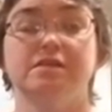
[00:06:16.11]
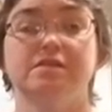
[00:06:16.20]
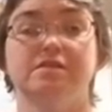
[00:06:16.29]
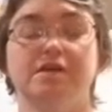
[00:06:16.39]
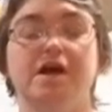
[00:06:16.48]

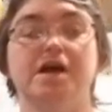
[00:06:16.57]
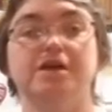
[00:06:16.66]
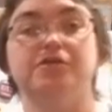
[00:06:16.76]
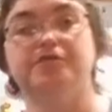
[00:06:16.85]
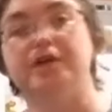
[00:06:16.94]
stay,
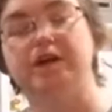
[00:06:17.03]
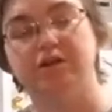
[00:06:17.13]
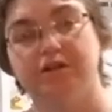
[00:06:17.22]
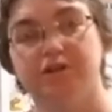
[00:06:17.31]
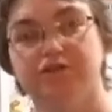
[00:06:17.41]
your finger
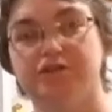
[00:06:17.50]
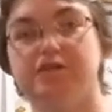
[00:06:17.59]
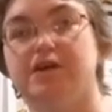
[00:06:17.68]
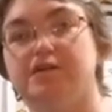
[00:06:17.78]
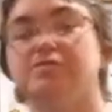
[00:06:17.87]
indentions
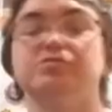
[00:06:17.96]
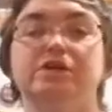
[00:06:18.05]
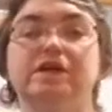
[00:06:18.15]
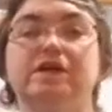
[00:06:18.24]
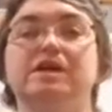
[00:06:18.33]
doesn't
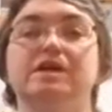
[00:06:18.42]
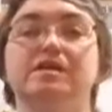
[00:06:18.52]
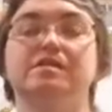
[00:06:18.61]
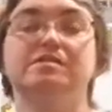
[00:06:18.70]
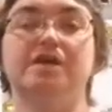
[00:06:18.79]
really
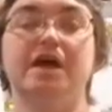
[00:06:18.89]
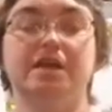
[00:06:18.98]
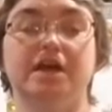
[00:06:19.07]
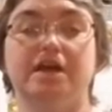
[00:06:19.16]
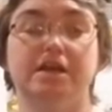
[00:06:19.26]
stay,
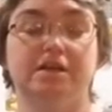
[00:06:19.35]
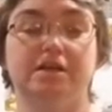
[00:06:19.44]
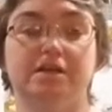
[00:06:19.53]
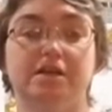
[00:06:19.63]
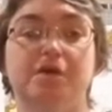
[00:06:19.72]
like it
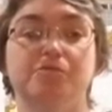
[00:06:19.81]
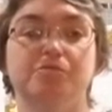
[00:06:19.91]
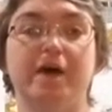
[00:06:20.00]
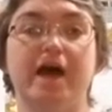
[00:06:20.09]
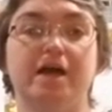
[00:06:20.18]
comes
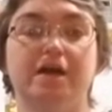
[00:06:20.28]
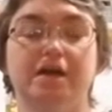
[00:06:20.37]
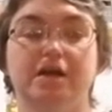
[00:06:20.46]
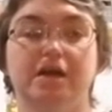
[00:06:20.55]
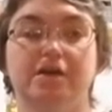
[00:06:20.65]
back
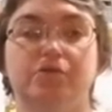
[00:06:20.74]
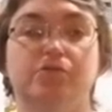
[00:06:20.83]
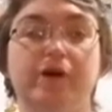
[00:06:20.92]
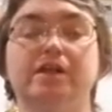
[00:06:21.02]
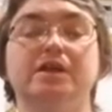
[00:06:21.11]

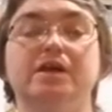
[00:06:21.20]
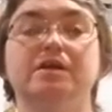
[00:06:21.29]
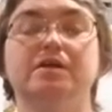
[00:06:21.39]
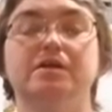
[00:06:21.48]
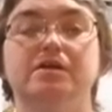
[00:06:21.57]
quickly
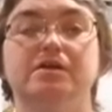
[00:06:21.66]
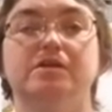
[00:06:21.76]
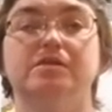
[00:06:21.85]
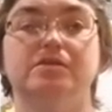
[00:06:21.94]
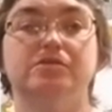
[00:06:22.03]

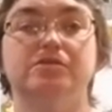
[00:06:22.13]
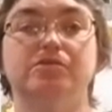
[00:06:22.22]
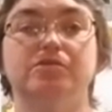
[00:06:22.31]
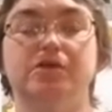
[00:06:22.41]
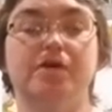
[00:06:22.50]

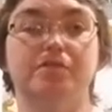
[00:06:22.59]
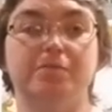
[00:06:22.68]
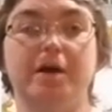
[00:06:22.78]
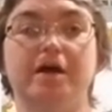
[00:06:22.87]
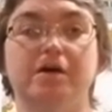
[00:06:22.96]
to cover
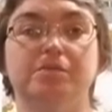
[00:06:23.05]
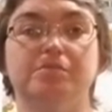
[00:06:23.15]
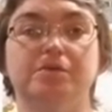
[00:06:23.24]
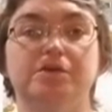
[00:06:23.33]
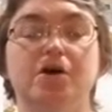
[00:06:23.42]
back up
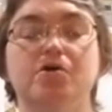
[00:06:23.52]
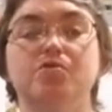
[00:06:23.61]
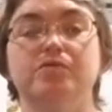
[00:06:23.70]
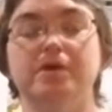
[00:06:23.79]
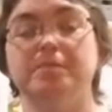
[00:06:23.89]
the dough,
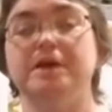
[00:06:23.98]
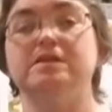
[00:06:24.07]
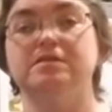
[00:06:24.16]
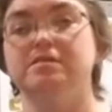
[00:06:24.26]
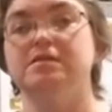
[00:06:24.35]
that
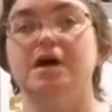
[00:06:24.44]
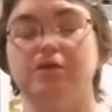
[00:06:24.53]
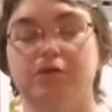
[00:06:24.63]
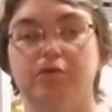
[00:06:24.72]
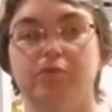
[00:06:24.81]
means it's not
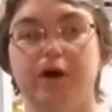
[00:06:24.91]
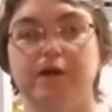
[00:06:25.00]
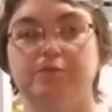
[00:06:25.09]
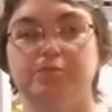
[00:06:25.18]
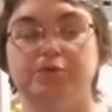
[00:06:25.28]
quite
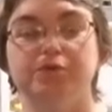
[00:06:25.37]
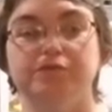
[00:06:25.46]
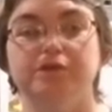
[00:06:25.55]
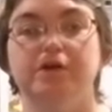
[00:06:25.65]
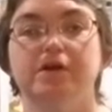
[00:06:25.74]
proof,
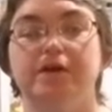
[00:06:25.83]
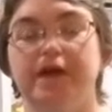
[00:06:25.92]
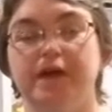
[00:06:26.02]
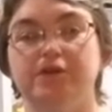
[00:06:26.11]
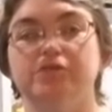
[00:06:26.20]

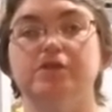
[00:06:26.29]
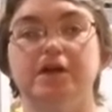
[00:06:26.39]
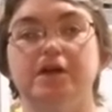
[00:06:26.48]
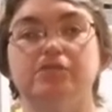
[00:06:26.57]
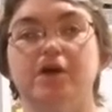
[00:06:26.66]
and you
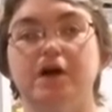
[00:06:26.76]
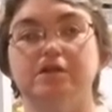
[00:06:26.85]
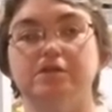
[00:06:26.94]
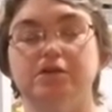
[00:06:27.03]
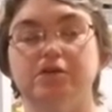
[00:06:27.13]
let it rise
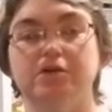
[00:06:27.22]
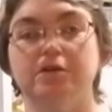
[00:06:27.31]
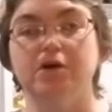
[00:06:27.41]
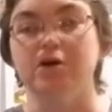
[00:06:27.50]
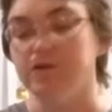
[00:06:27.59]
a little bit
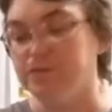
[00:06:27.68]
longer.